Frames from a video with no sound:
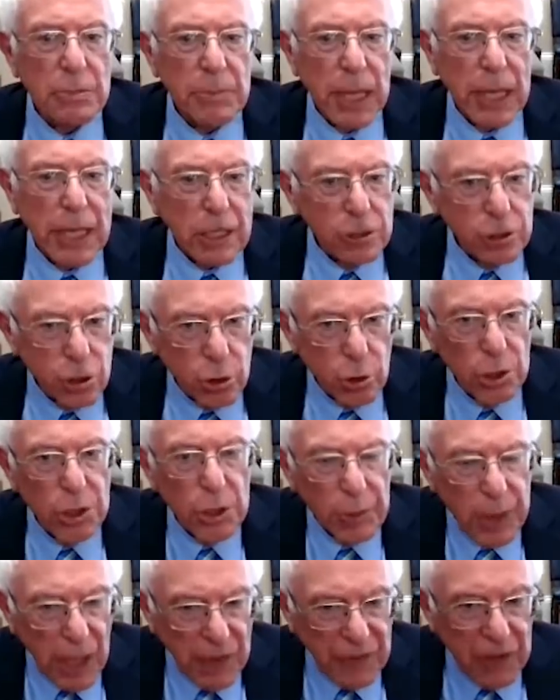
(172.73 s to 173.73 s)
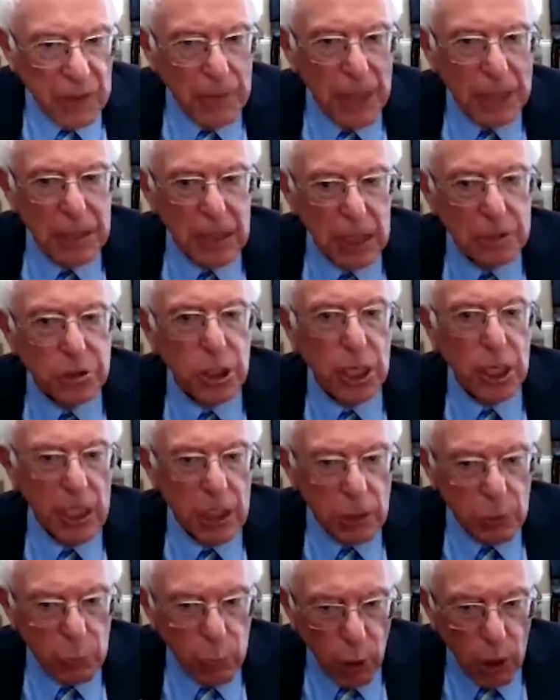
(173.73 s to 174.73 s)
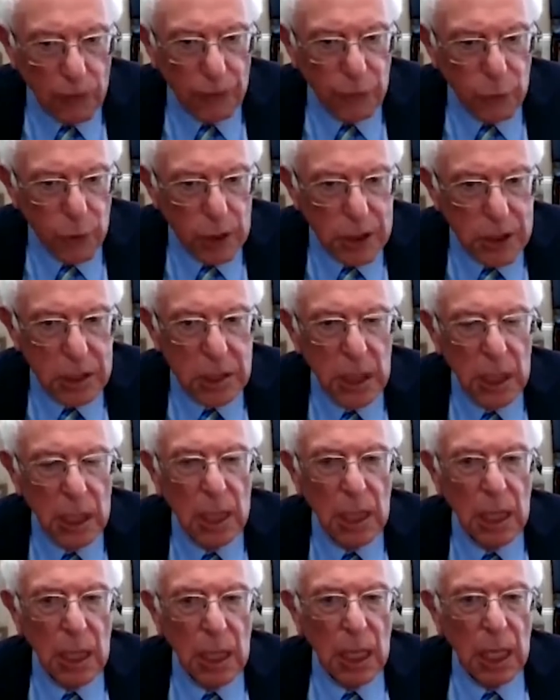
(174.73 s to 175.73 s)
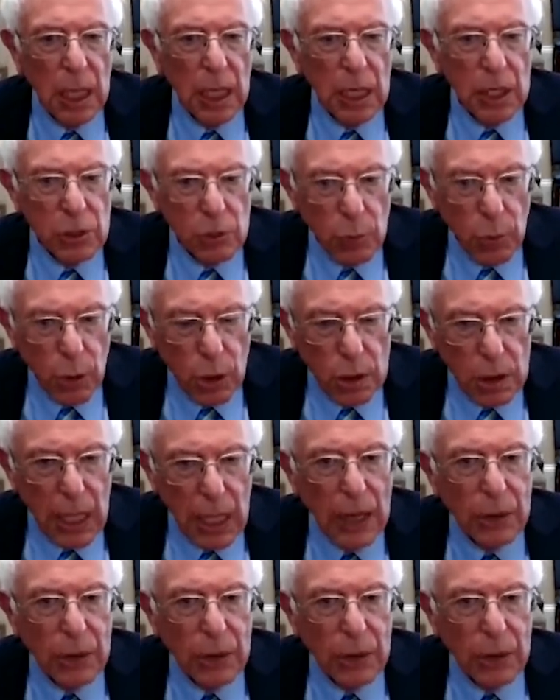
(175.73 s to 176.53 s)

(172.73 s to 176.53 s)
making sure that we have the best educated workforce uh, in the world?